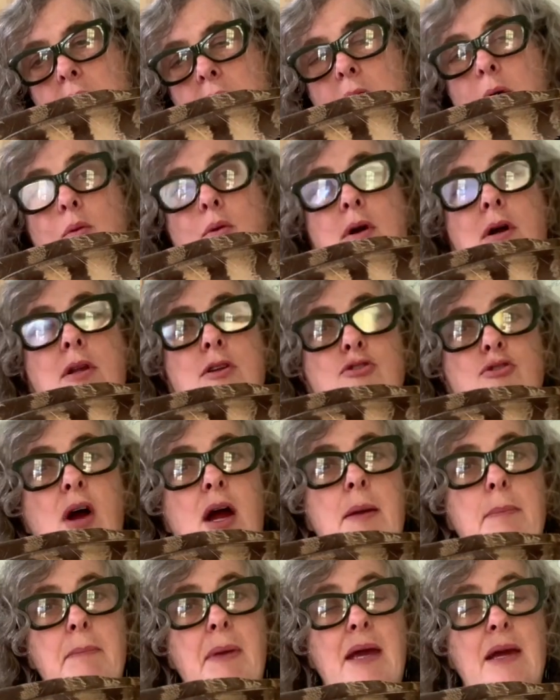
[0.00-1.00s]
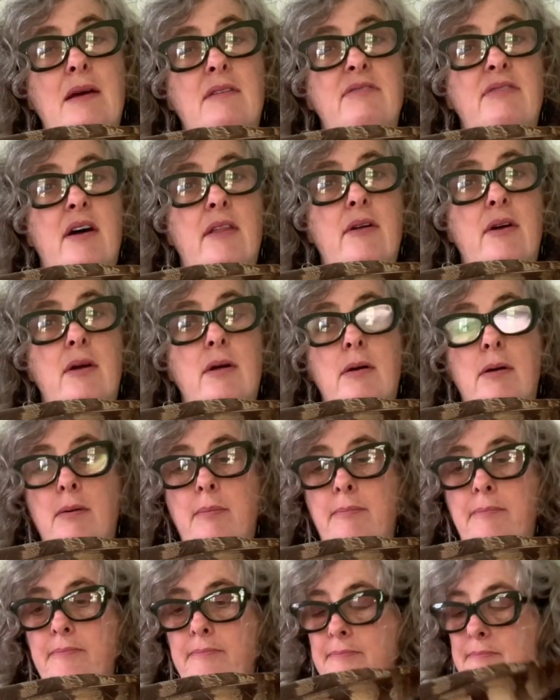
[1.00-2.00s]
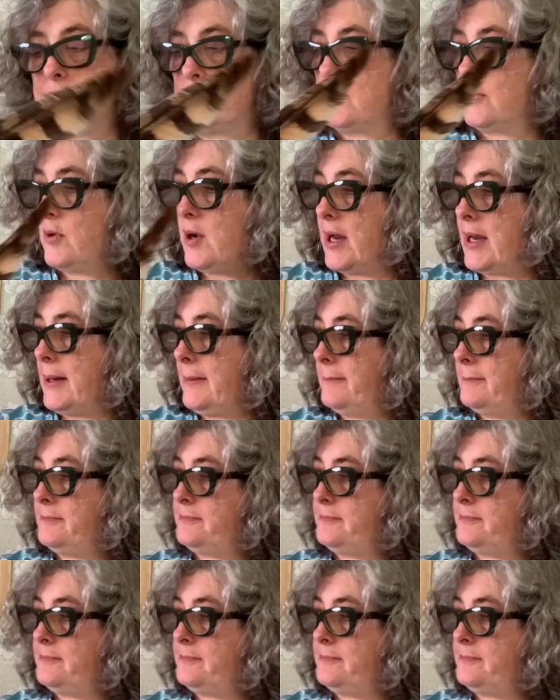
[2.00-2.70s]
We're going to try and make a feather, right?